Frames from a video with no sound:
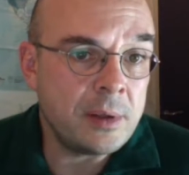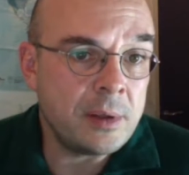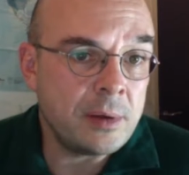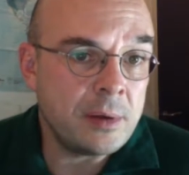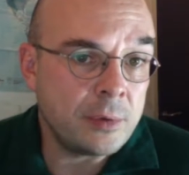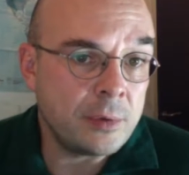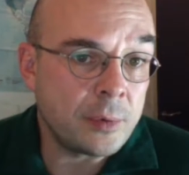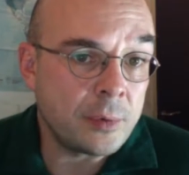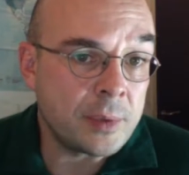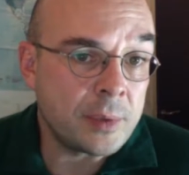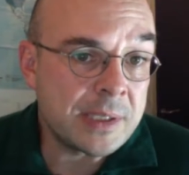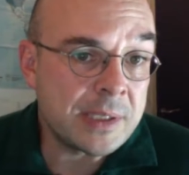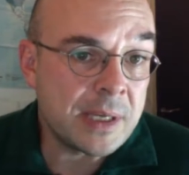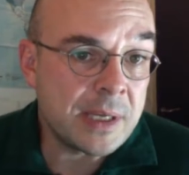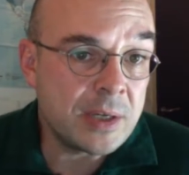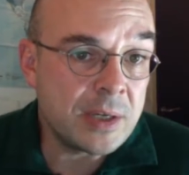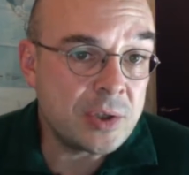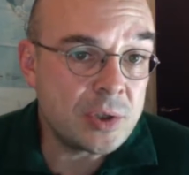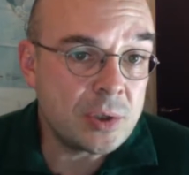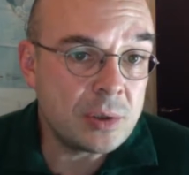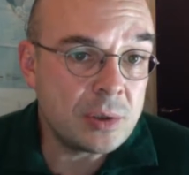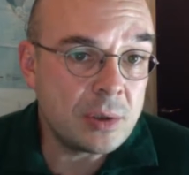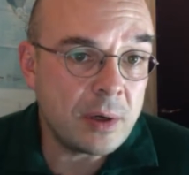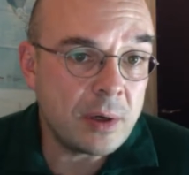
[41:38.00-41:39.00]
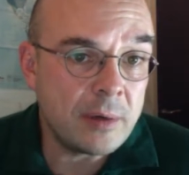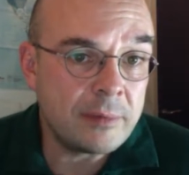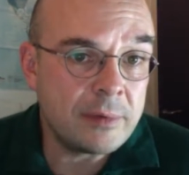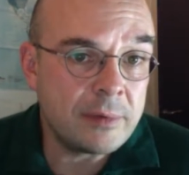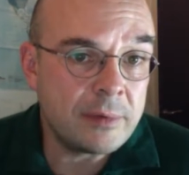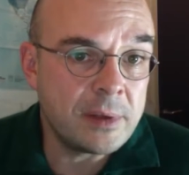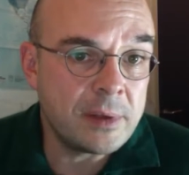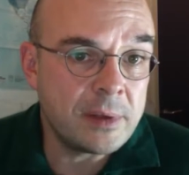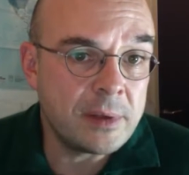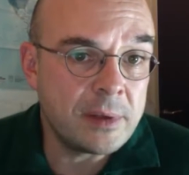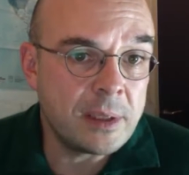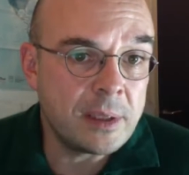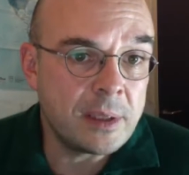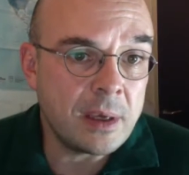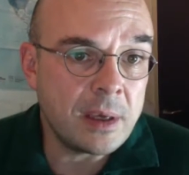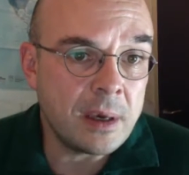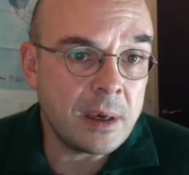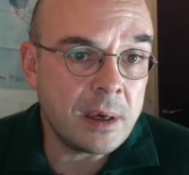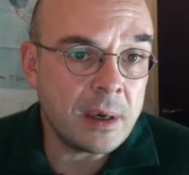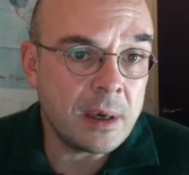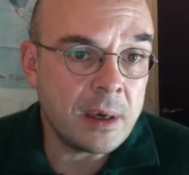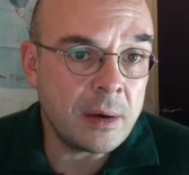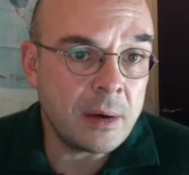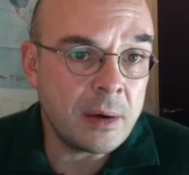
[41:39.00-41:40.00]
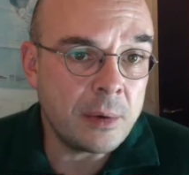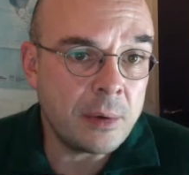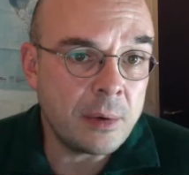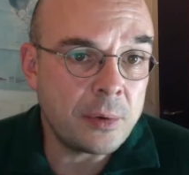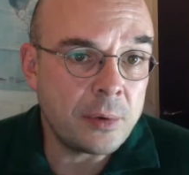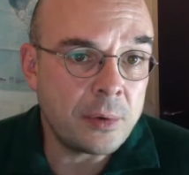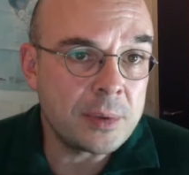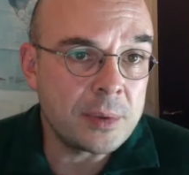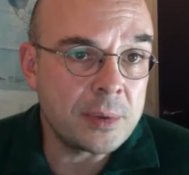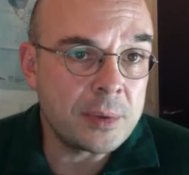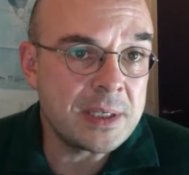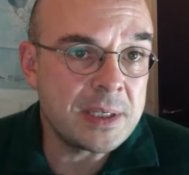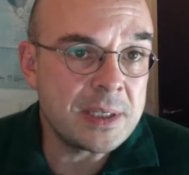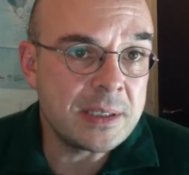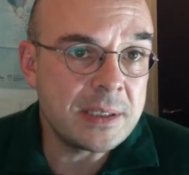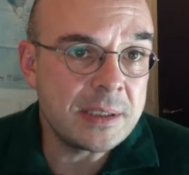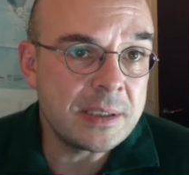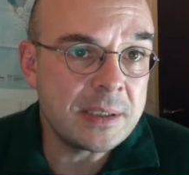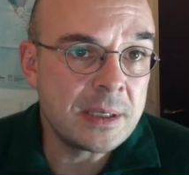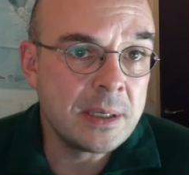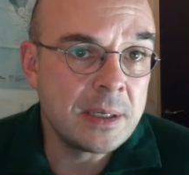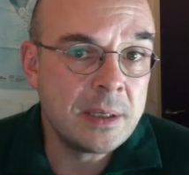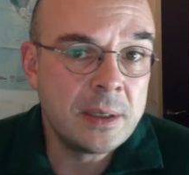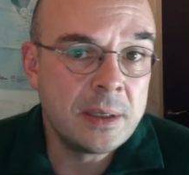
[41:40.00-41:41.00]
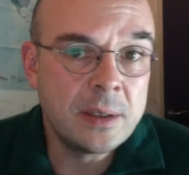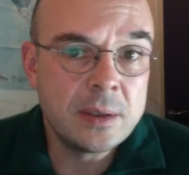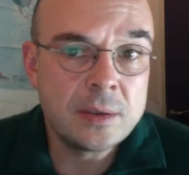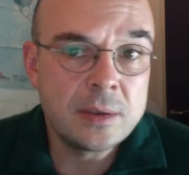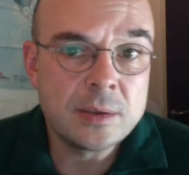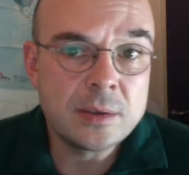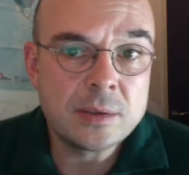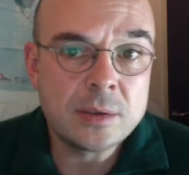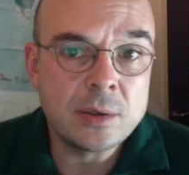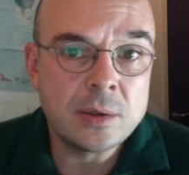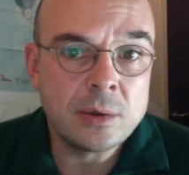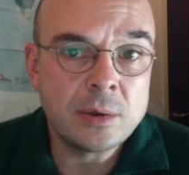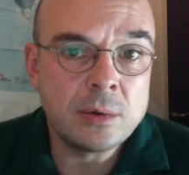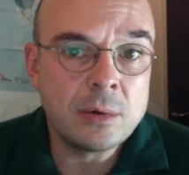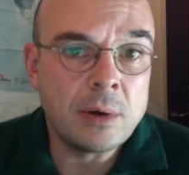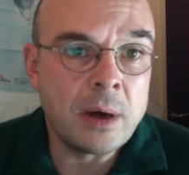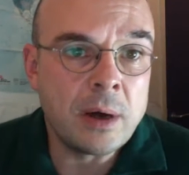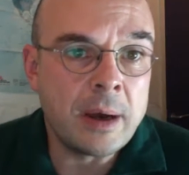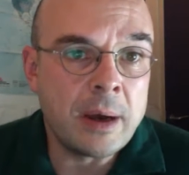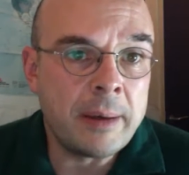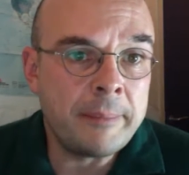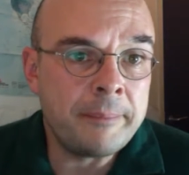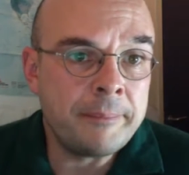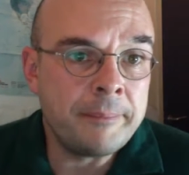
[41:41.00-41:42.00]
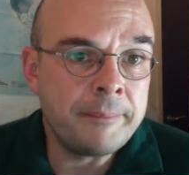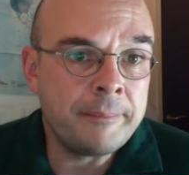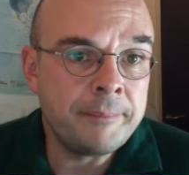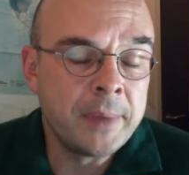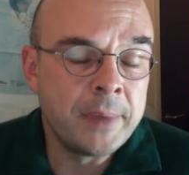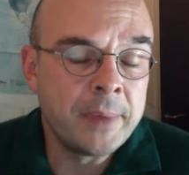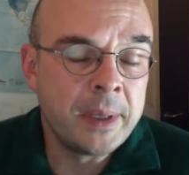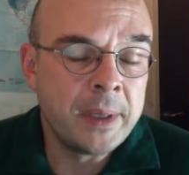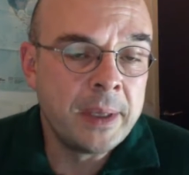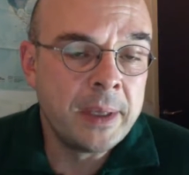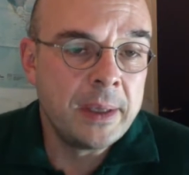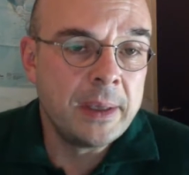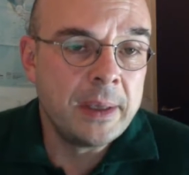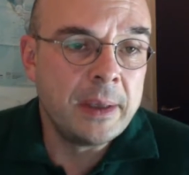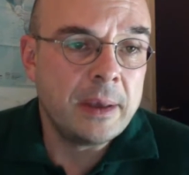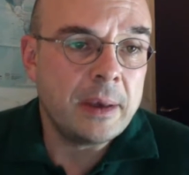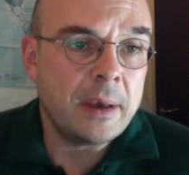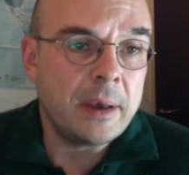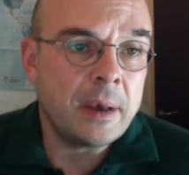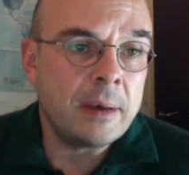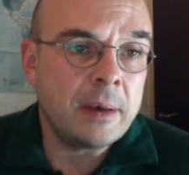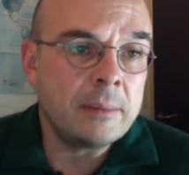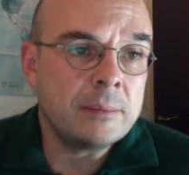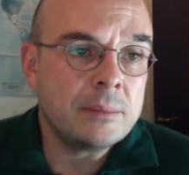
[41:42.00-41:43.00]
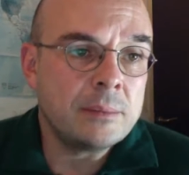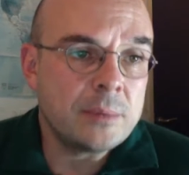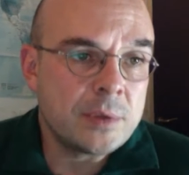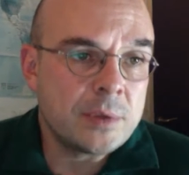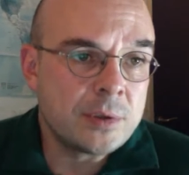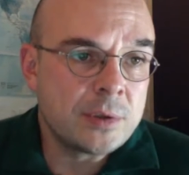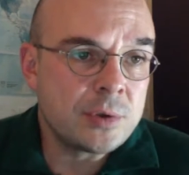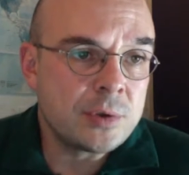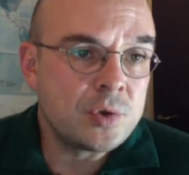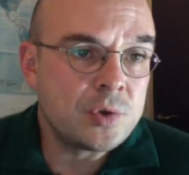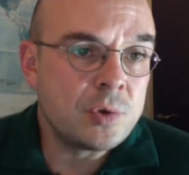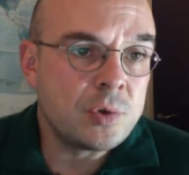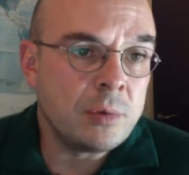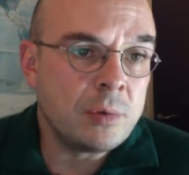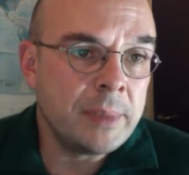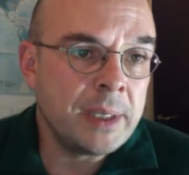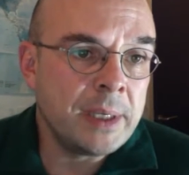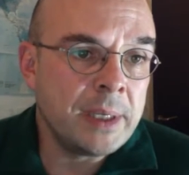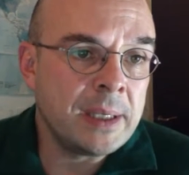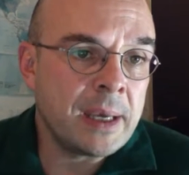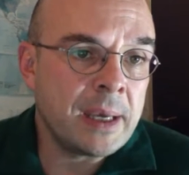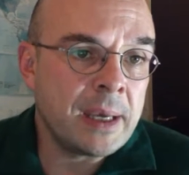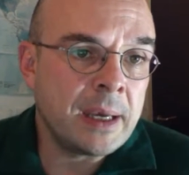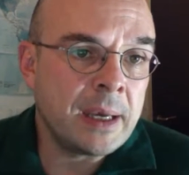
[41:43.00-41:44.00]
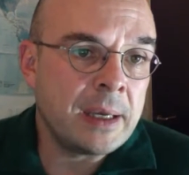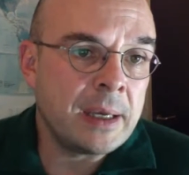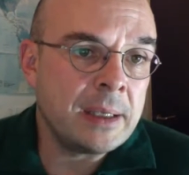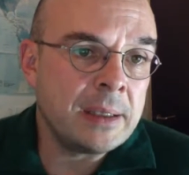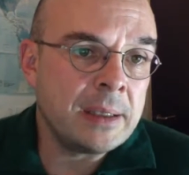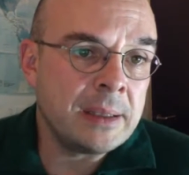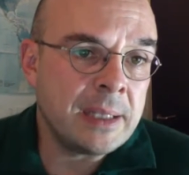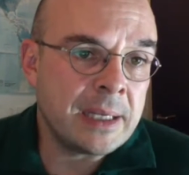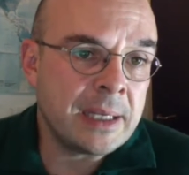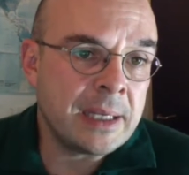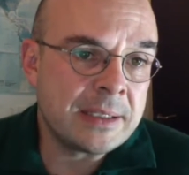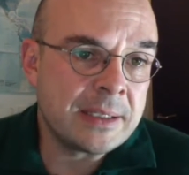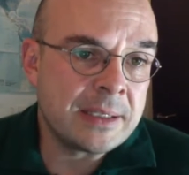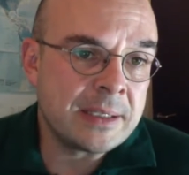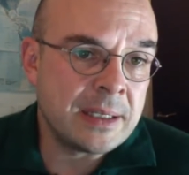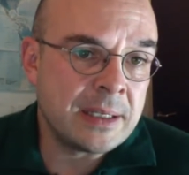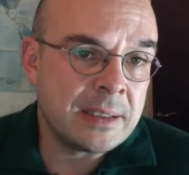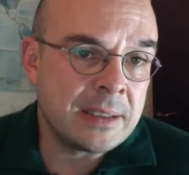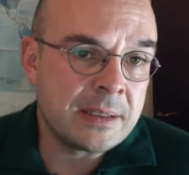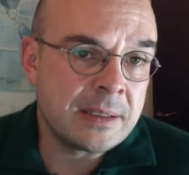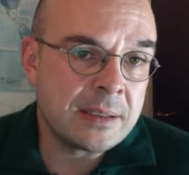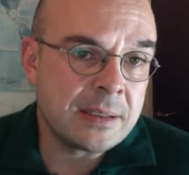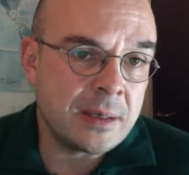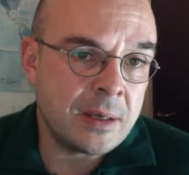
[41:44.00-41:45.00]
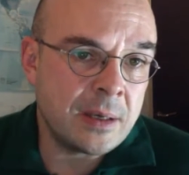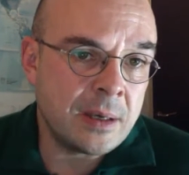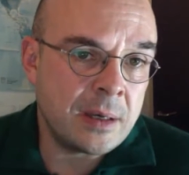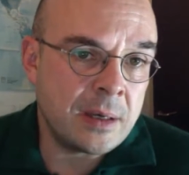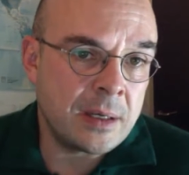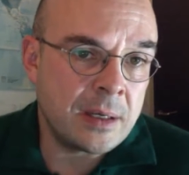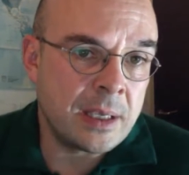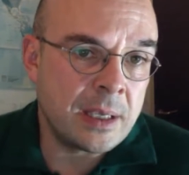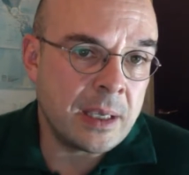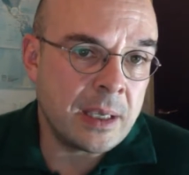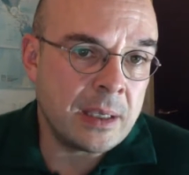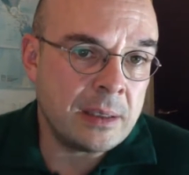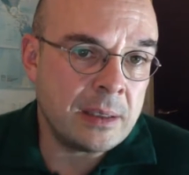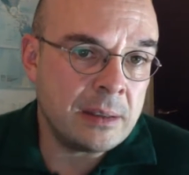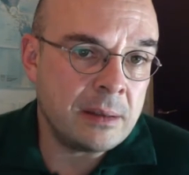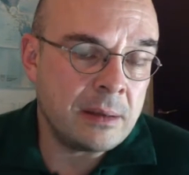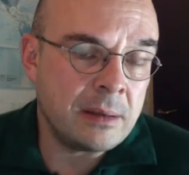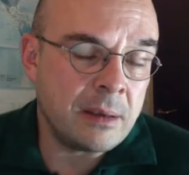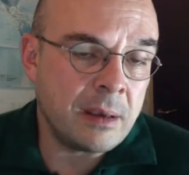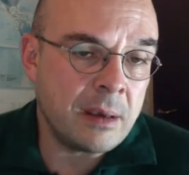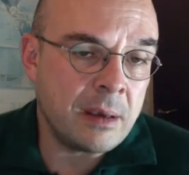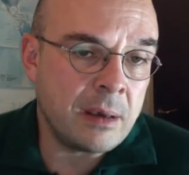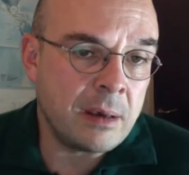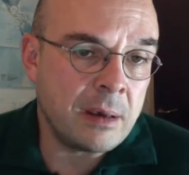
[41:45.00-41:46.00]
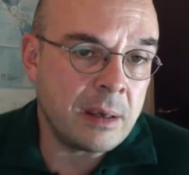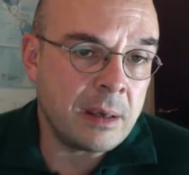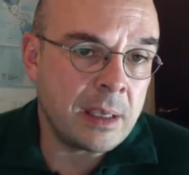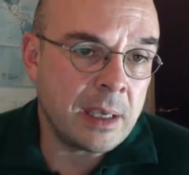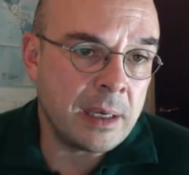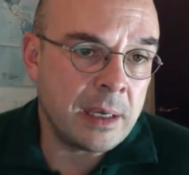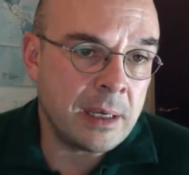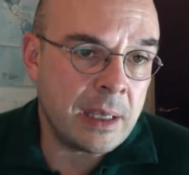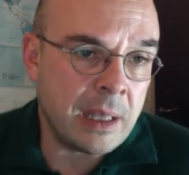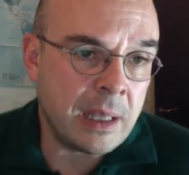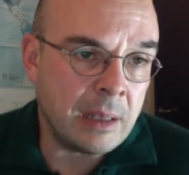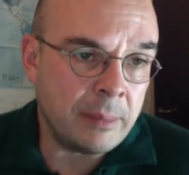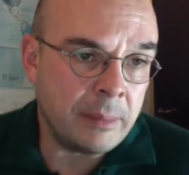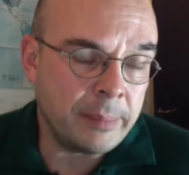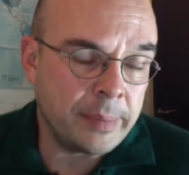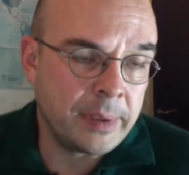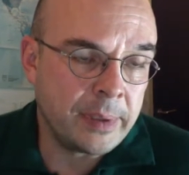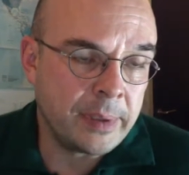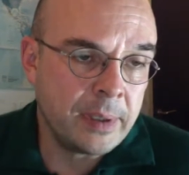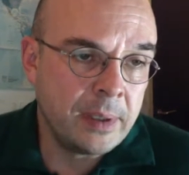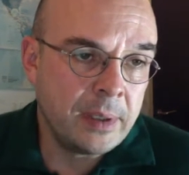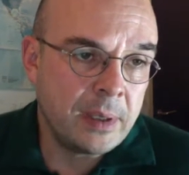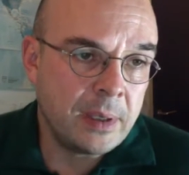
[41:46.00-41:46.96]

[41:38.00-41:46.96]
authorization of the authorities. So social media, in that sense, can help.